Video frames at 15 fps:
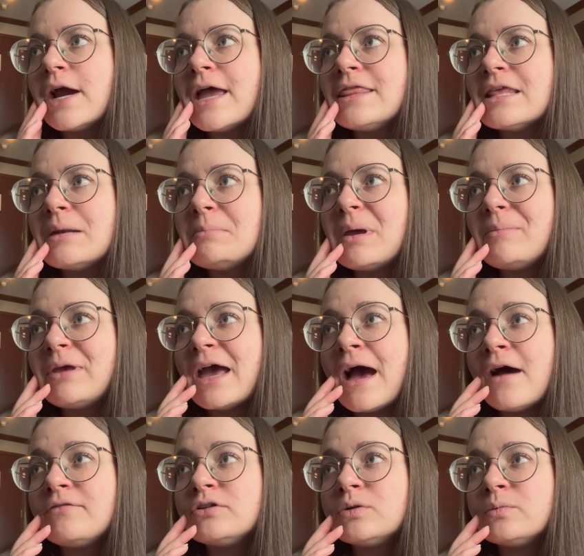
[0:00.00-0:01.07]
And then maybe
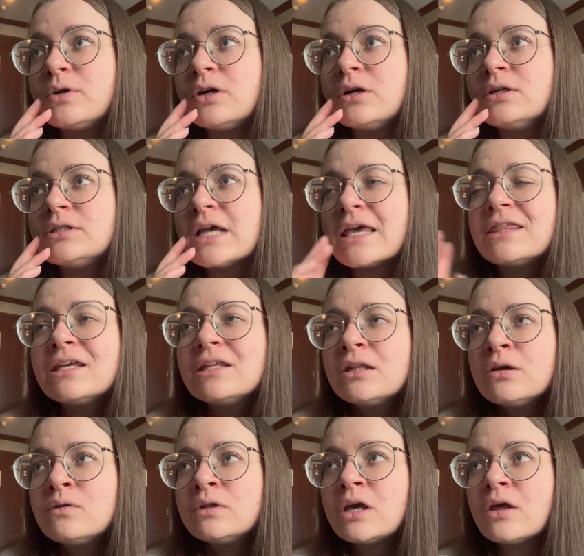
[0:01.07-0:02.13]
afterwards, I think
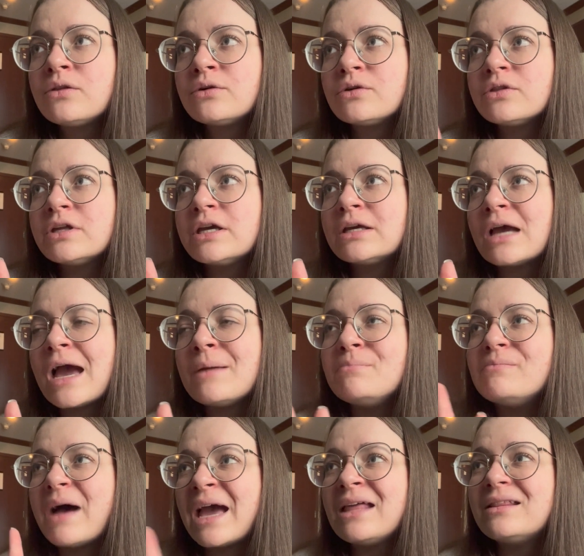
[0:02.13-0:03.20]
the only other thing I
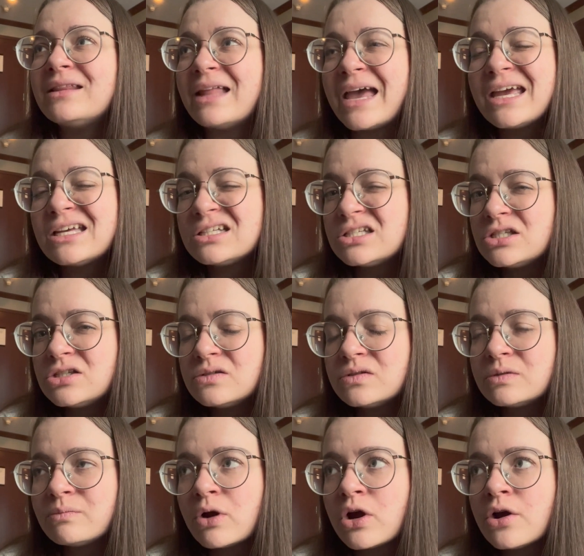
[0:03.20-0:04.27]
might like to do
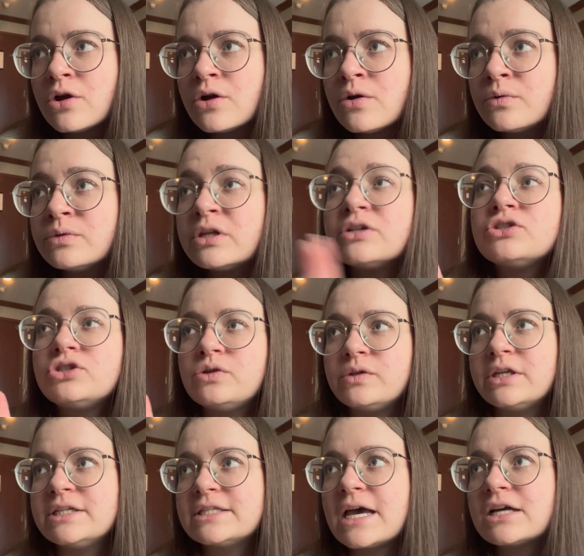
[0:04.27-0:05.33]
tomorrow, there's two
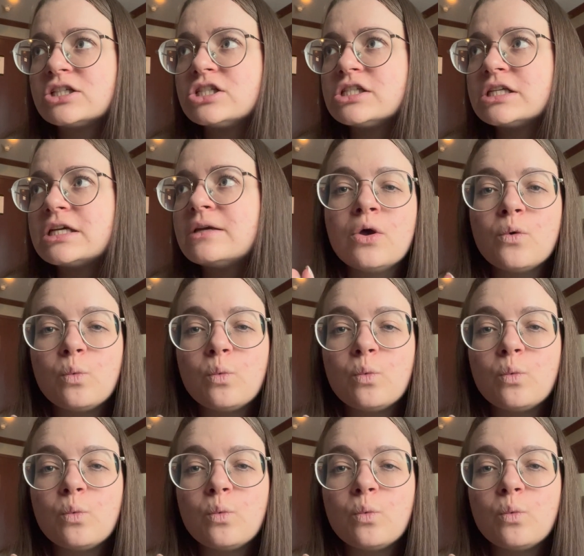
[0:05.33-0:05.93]
things actually.